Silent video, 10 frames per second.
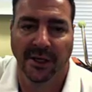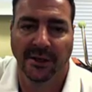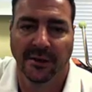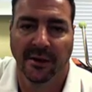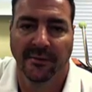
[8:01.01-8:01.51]

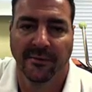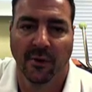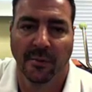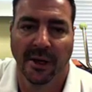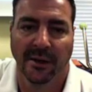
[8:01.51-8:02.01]
I'd
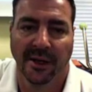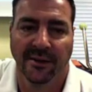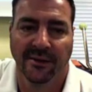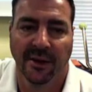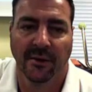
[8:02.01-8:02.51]
format that
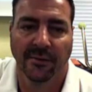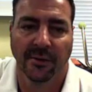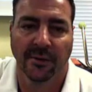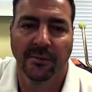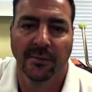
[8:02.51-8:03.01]
cell for
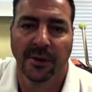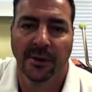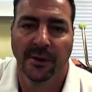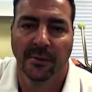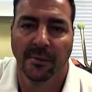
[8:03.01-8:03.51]

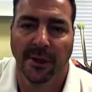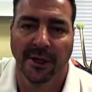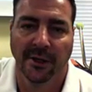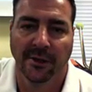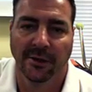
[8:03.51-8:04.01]
money,
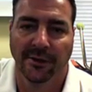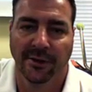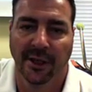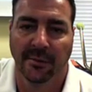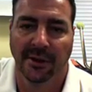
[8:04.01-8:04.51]
currency, I
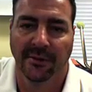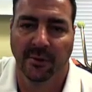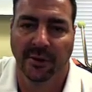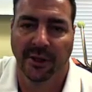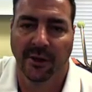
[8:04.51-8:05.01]
believe is what
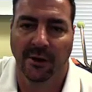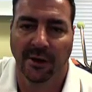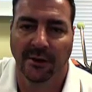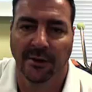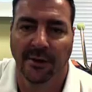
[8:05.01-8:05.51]
they call it.
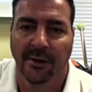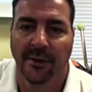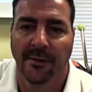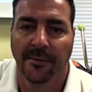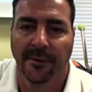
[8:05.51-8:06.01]

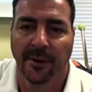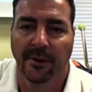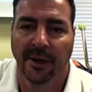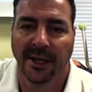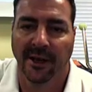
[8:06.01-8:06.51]
So
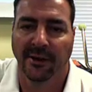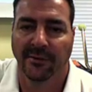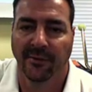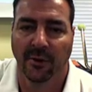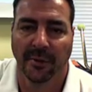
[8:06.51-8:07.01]
accounting format.